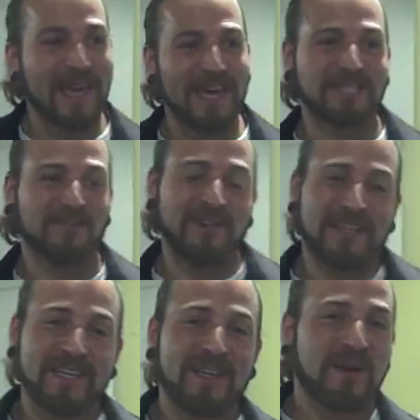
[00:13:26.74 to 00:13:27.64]
And it's
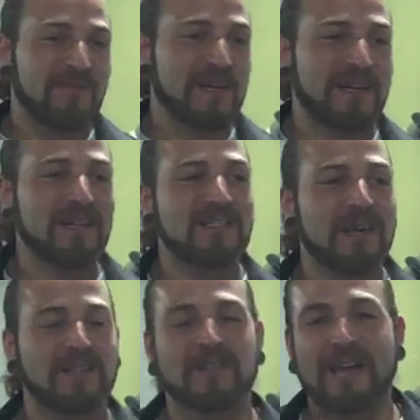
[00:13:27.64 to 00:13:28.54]
funny because
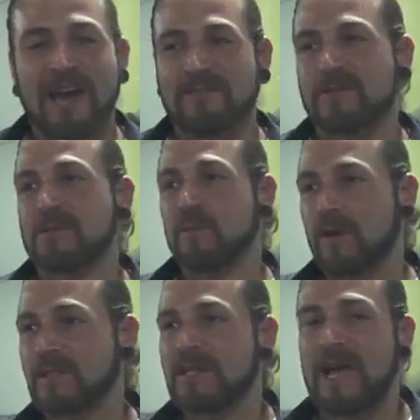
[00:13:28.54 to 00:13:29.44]
hunter-gatherers
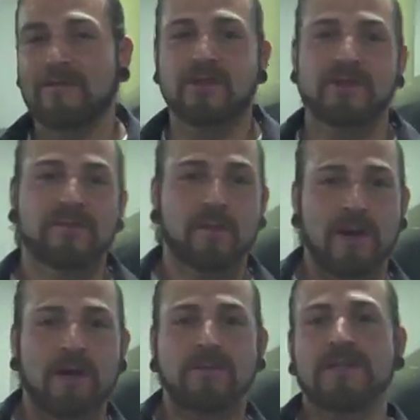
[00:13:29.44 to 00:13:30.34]
worked an average of
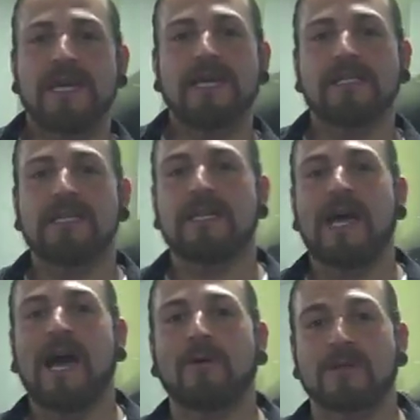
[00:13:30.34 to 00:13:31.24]
12 to 18
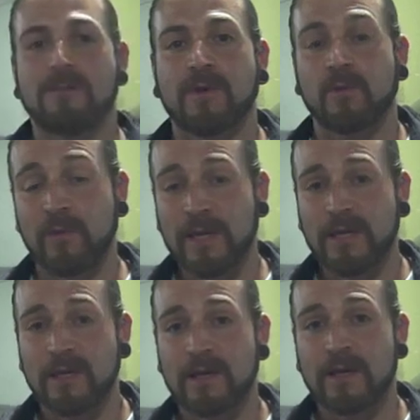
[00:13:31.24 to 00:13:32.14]
hours per week,
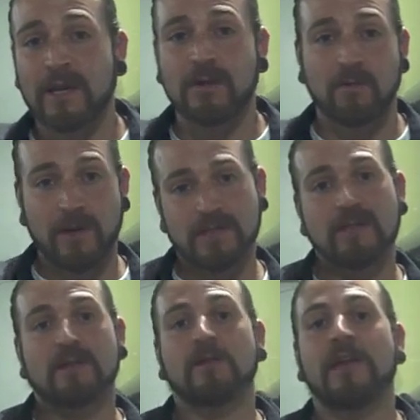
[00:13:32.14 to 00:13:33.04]
and the rest
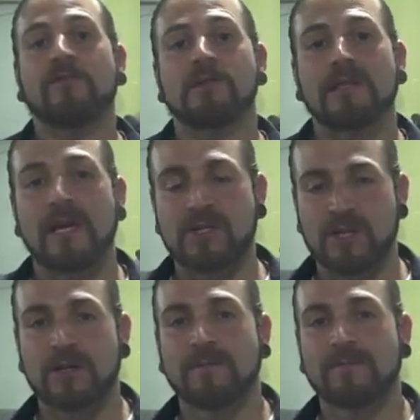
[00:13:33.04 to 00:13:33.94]
of their life was leisure.